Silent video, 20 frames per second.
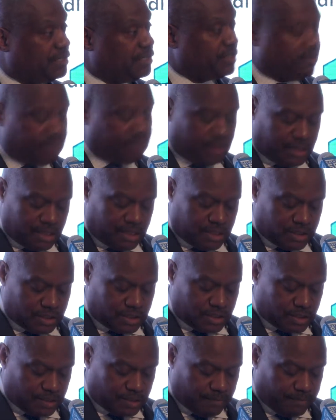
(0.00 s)
HIV
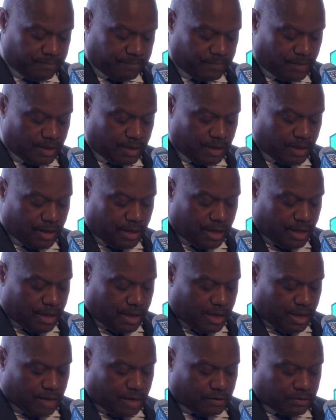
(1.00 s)
cases.
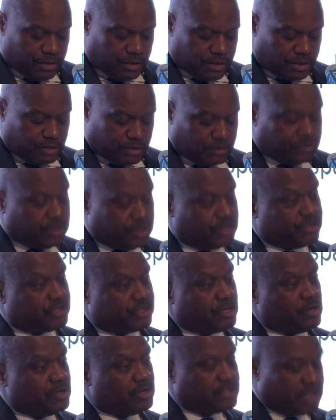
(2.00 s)
And recent trends
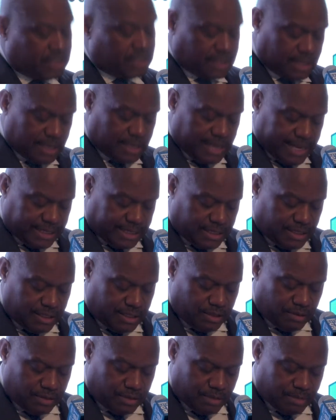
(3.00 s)
shows us that
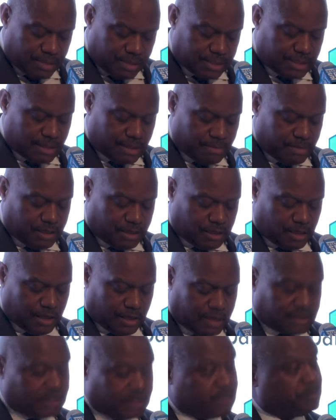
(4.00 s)
Latino MSM
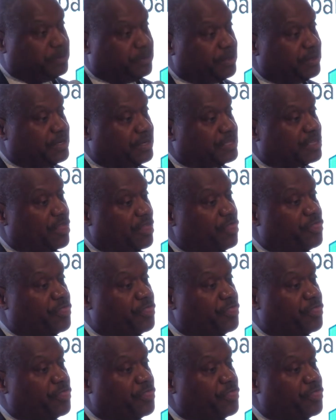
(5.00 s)
has experienced a